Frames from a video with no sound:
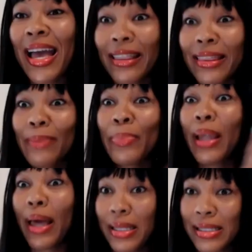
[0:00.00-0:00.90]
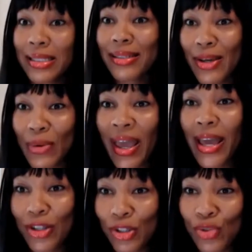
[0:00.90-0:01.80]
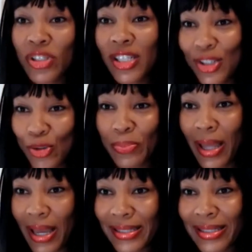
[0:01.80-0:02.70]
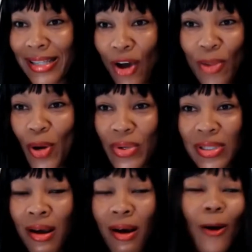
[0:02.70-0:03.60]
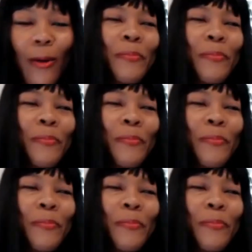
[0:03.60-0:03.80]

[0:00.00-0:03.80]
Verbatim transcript: at the place, okay, mm, at the mm-hmm, jiu-jitsu place, I don't even know what it's called.